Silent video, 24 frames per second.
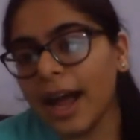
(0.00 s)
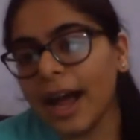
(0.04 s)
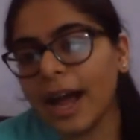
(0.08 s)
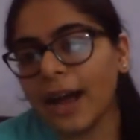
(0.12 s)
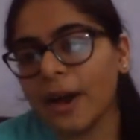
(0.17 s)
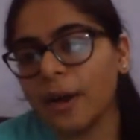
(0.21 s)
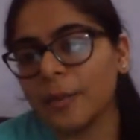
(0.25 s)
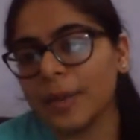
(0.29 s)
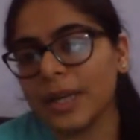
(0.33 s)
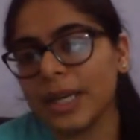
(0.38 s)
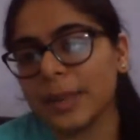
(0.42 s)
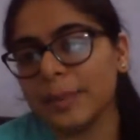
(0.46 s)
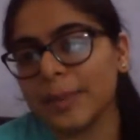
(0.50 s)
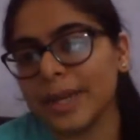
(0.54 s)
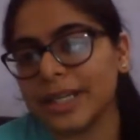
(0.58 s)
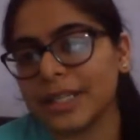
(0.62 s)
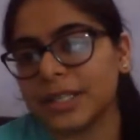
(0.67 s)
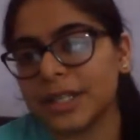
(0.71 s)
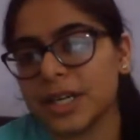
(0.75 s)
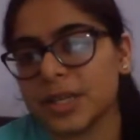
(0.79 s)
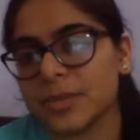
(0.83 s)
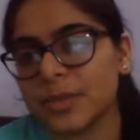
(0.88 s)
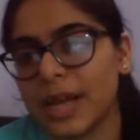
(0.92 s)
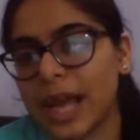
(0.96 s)
How many
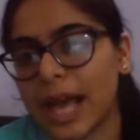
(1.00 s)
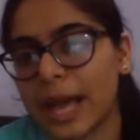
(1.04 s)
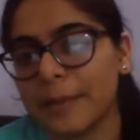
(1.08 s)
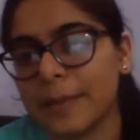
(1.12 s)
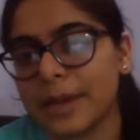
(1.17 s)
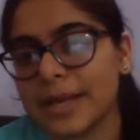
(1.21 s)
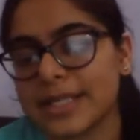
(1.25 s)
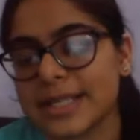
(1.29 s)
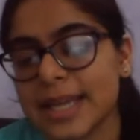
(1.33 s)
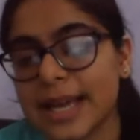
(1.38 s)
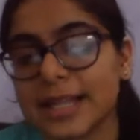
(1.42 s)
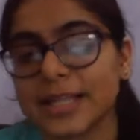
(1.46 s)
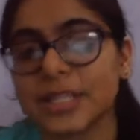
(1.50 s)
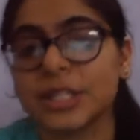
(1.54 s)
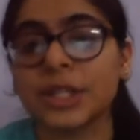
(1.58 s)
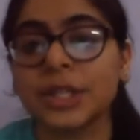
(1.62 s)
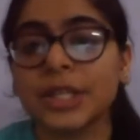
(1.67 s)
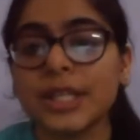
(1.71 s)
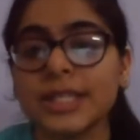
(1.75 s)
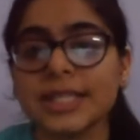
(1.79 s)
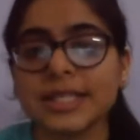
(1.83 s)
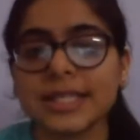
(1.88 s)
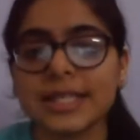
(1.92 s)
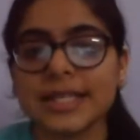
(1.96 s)
mentors will I be assigned?
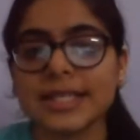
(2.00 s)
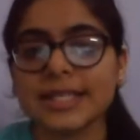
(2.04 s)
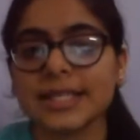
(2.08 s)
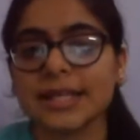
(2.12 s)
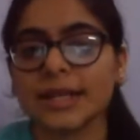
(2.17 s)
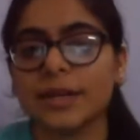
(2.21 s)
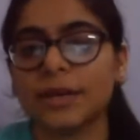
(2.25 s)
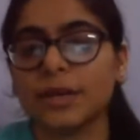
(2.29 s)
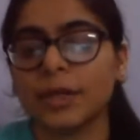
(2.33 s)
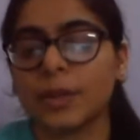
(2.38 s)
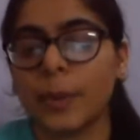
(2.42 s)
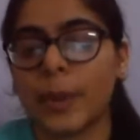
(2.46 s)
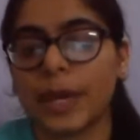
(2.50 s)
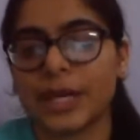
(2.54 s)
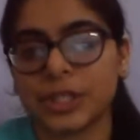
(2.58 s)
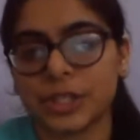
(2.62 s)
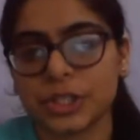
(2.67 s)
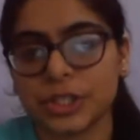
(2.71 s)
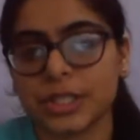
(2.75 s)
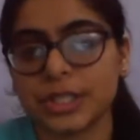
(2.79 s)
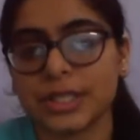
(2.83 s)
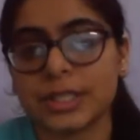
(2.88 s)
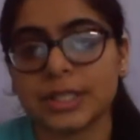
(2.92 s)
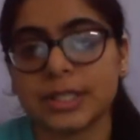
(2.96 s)
So this is a good
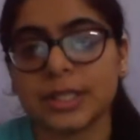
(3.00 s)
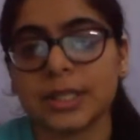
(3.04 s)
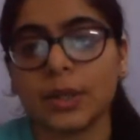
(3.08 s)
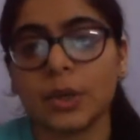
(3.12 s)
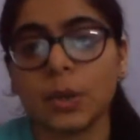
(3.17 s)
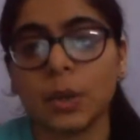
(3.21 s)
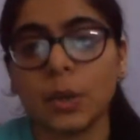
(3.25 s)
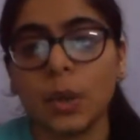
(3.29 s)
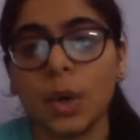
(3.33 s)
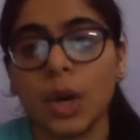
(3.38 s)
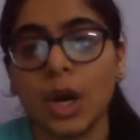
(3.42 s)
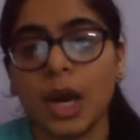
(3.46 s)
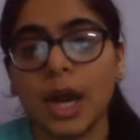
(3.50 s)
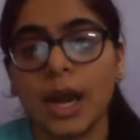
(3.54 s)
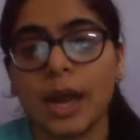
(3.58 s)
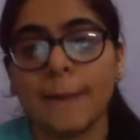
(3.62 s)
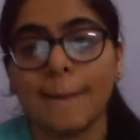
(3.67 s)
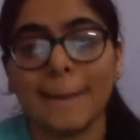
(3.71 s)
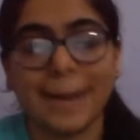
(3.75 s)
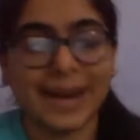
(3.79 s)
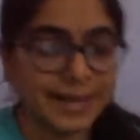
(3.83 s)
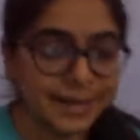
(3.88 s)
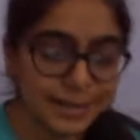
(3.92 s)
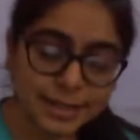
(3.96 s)
question. So
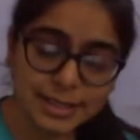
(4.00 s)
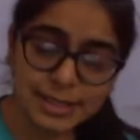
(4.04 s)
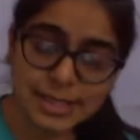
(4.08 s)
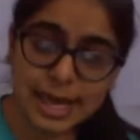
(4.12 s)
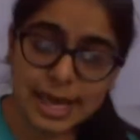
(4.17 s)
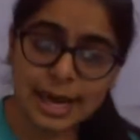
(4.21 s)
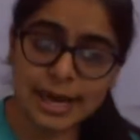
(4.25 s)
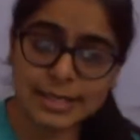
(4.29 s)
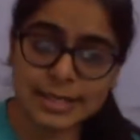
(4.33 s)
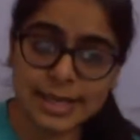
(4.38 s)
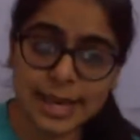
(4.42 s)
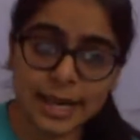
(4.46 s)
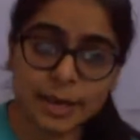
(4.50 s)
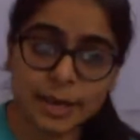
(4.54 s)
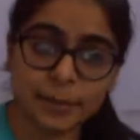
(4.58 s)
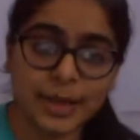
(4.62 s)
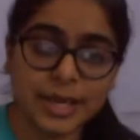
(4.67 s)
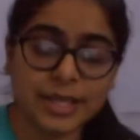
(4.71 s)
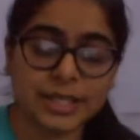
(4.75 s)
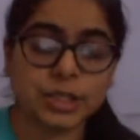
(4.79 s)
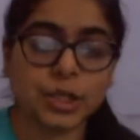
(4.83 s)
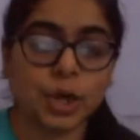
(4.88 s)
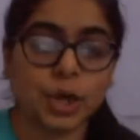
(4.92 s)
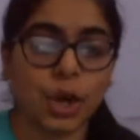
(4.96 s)
mentors are assigned
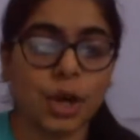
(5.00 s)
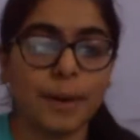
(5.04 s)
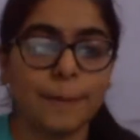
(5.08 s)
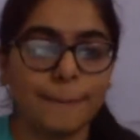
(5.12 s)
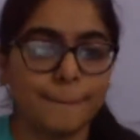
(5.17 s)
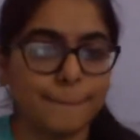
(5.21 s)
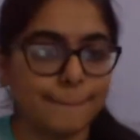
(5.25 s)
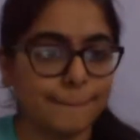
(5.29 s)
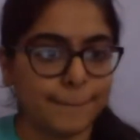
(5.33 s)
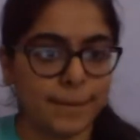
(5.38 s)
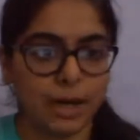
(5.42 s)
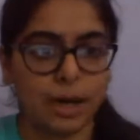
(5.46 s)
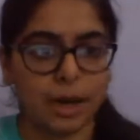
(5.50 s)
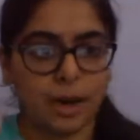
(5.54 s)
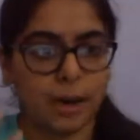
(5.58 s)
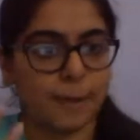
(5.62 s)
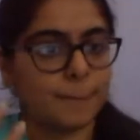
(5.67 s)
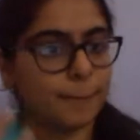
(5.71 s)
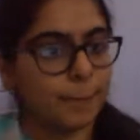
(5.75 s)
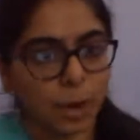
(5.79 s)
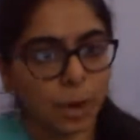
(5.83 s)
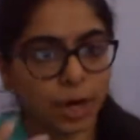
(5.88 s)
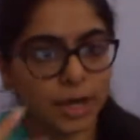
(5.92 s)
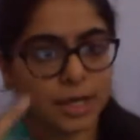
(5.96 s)
based on
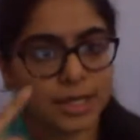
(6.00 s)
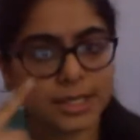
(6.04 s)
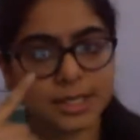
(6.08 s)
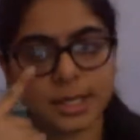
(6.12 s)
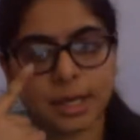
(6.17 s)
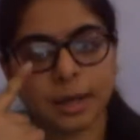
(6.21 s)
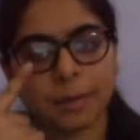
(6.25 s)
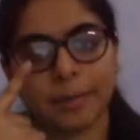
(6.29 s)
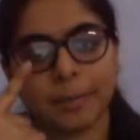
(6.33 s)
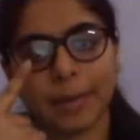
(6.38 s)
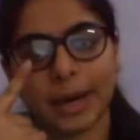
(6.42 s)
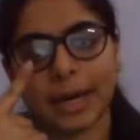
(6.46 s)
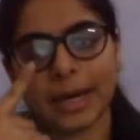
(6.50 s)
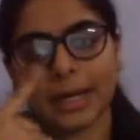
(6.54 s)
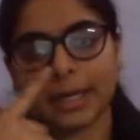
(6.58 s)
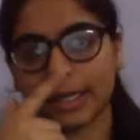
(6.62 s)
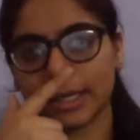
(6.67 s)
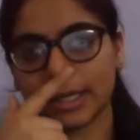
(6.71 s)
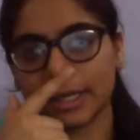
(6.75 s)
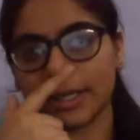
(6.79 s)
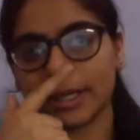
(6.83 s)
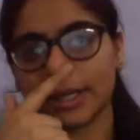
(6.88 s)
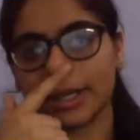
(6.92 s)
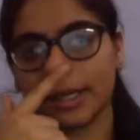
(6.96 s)
pods,
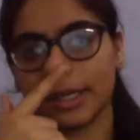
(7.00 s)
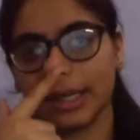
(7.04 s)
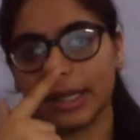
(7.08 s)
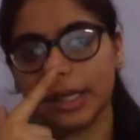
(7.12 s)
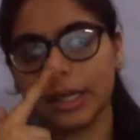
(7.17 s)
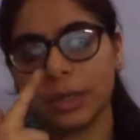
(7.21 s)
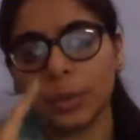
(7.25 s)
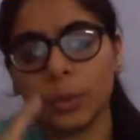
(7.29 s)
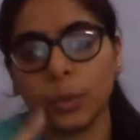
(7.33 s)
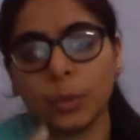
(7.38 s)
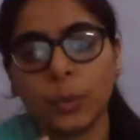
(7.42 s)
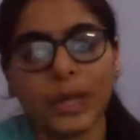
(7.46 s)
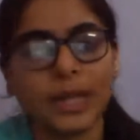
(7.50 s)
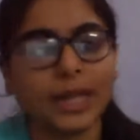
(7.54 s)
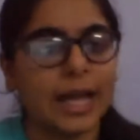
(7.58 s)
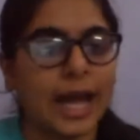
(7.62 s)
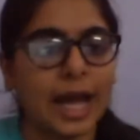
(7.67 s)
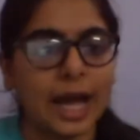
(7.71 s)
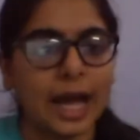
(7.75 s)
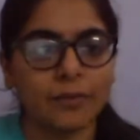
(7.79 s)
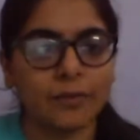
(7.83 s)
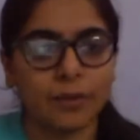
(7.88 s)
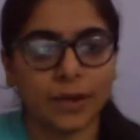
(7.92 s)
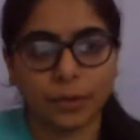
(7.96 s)
but you will
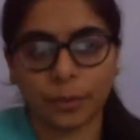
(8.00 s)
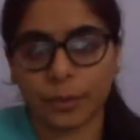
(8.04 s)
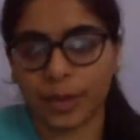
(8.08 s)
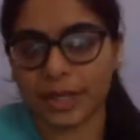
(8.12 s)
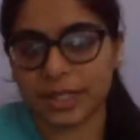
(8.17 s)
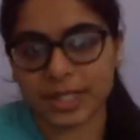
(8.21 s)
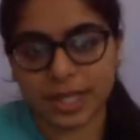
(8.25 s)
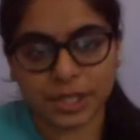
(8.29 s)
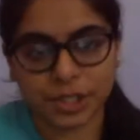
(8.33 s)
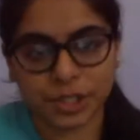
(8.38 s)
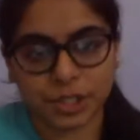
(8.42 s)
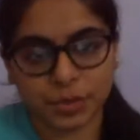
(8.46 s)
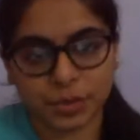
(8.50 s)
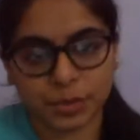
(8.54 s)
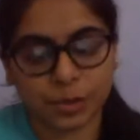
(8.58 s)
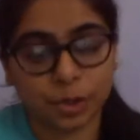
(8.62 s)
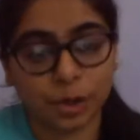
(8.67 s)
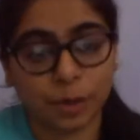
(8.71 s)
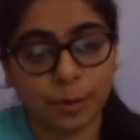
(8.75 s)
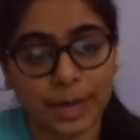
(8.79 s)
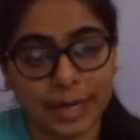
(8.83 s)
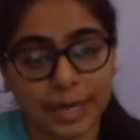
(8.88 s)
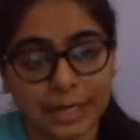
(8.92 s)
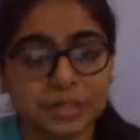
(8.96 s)
have one-on-one sessions
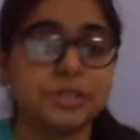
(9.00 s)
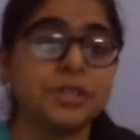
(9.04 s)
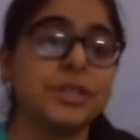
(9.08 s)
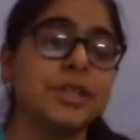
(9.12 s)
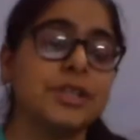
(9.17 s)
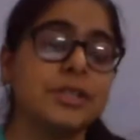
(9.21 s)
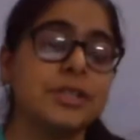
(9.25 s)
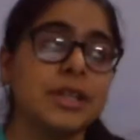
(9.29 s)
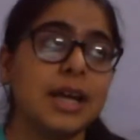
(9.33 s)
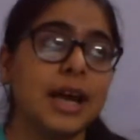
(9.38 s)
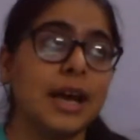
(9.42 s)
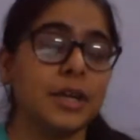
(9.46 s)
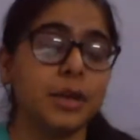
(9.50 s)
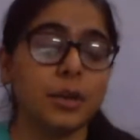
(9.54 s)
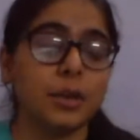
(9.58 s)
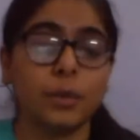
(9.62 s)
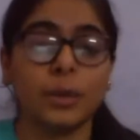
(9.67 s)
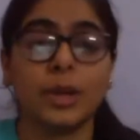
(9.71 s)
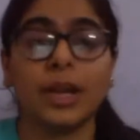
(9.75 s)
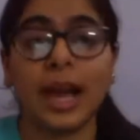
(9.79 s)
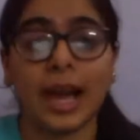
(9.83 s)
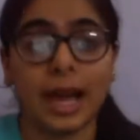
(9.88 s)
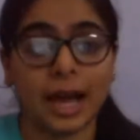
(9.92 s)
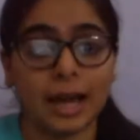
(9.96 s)
with your mentors, and
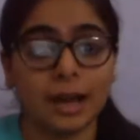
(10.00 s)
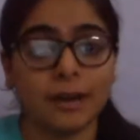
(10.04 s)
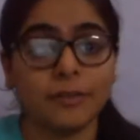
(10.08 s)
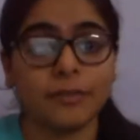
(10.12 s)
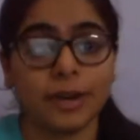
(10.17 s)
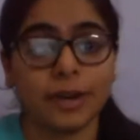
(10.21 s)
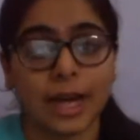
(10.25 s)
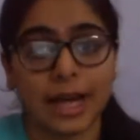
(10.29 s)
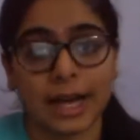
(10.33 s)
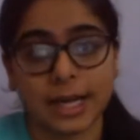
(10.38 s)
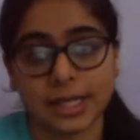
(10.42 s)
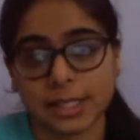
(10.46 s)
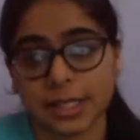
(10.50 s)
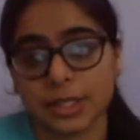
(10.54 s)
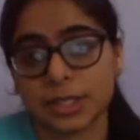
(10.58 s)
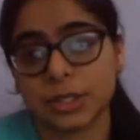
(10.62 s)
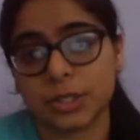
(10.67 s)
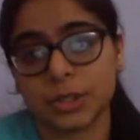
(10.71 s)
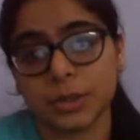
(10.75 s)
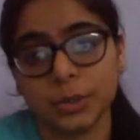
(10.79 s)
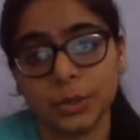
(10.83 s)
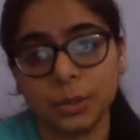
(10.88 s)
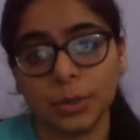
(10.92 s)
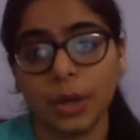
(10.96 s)
you will have
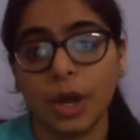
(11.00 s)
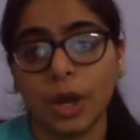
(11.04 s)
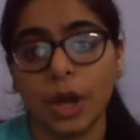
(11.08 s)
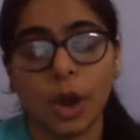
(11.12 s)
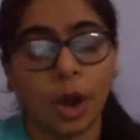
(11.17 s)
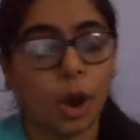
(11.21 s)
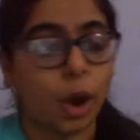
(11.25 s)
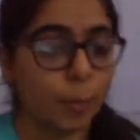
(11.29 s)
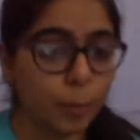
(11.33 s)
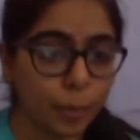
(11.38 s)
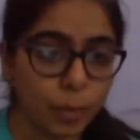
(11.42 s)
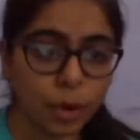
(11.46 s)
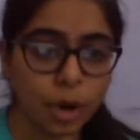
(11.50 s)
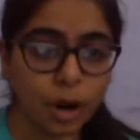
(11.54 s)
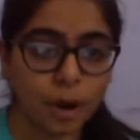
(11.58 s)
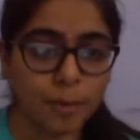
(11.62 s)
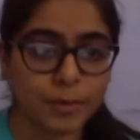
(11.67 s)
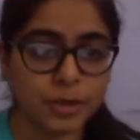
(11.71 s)
access to more